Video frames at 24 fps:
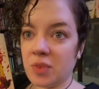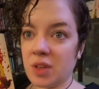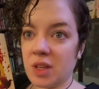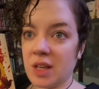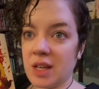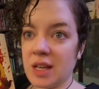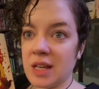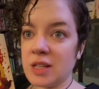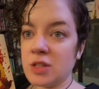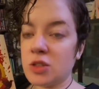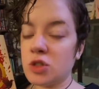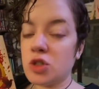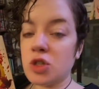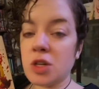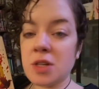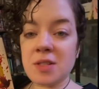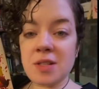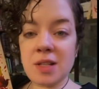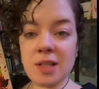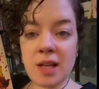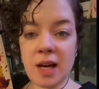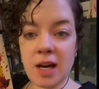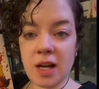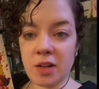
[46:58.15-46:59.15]
is just a
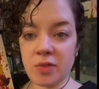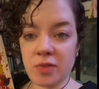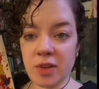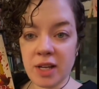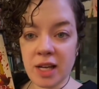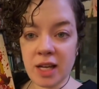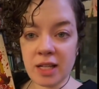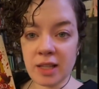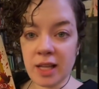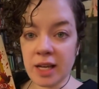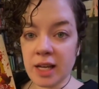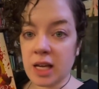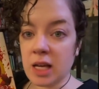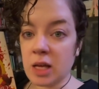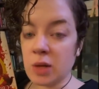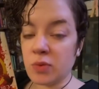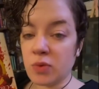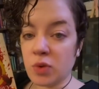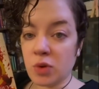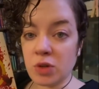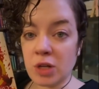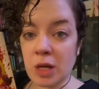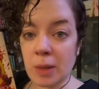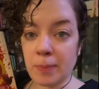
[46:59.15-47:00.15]
lot of, again, like
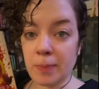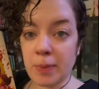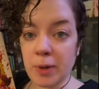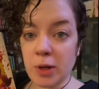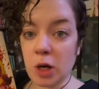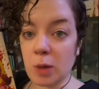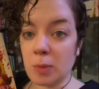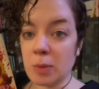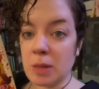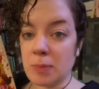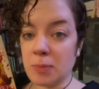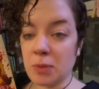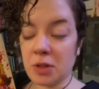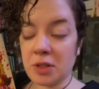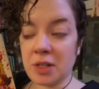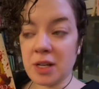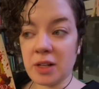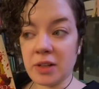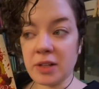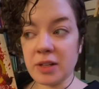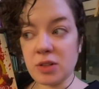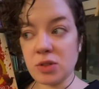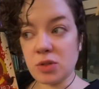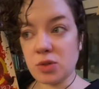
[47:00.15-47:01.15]
info dumping or people
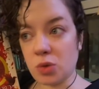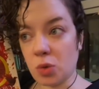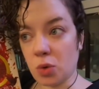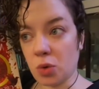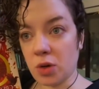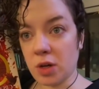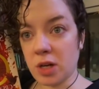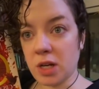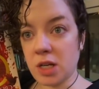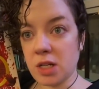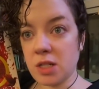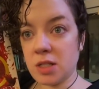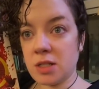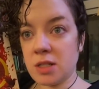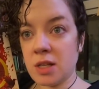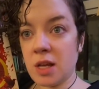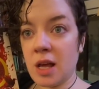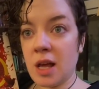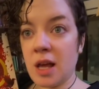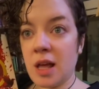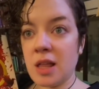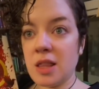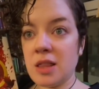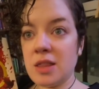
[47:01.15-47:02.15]
telling stories
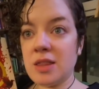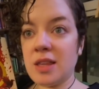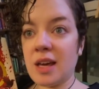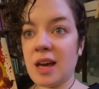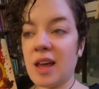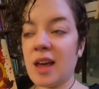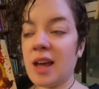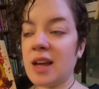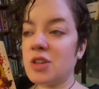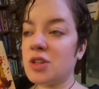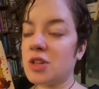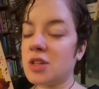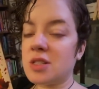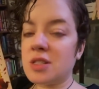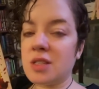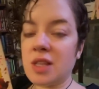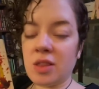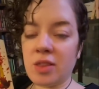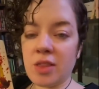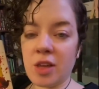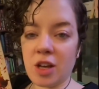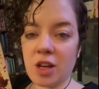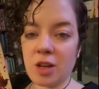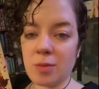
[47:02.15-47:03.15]
that I just think
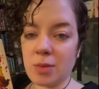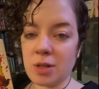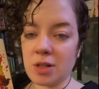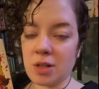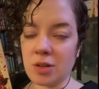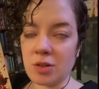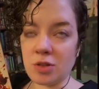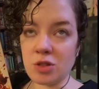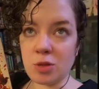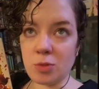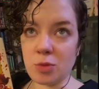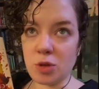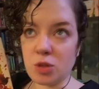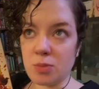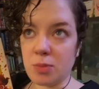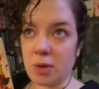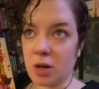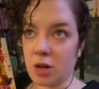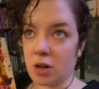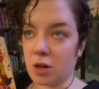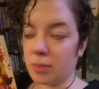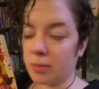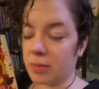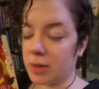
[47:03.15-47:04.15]
that could be done so much
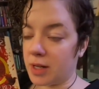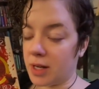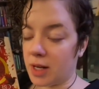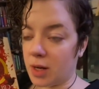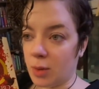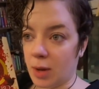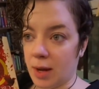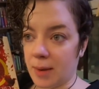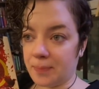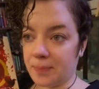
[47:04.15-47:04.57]
better. But anyway,